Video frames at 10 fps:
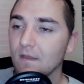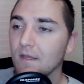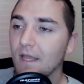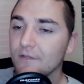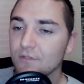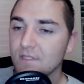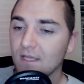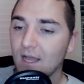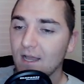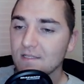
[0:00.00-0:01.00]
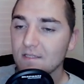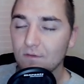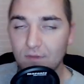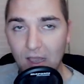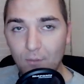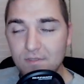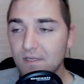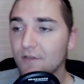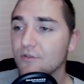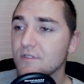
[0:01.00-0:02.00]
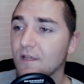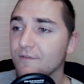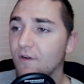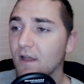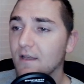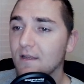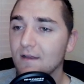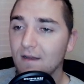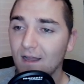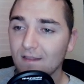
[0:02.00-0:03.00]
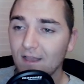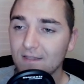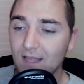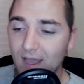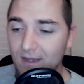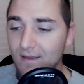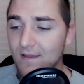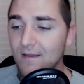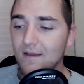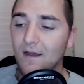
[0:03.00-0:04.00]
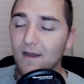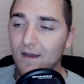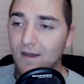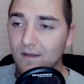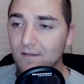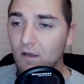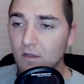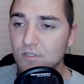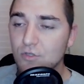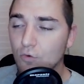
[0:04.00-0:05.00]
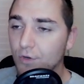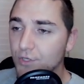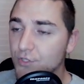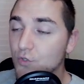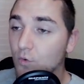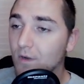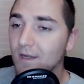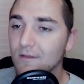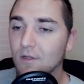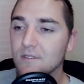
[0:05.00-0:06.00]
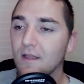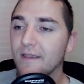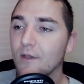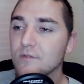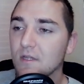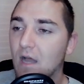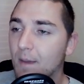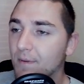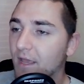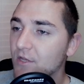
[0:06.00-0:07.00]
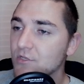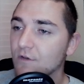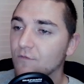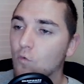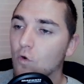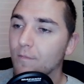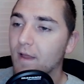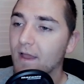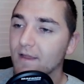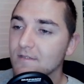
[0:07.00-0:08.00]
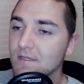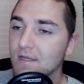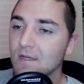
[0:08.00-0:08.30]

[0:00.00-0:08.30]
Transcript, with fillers: Interesting, guys. That was an interesting fight. I like that. Long story short, it looks like it was a combination of Gorbags,